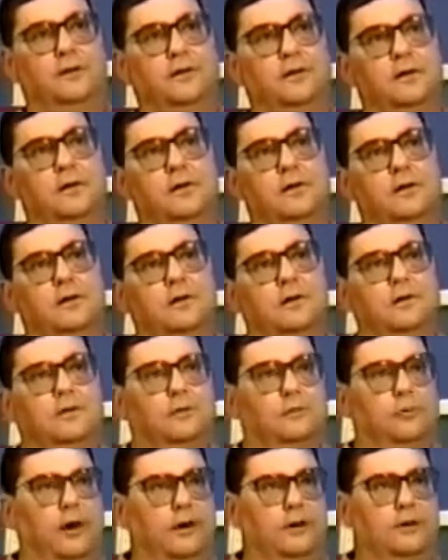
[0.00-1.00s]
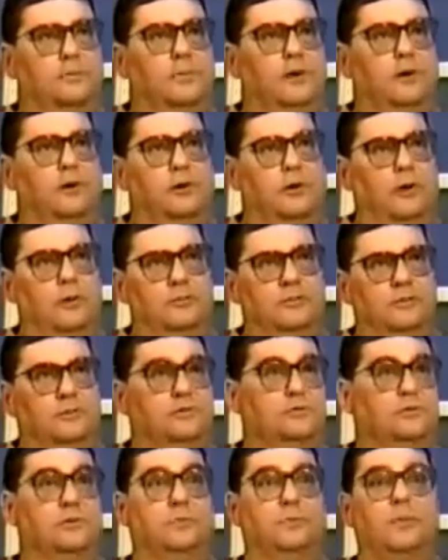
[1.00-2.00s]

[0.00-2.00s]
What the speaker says: the right to bear arms issues.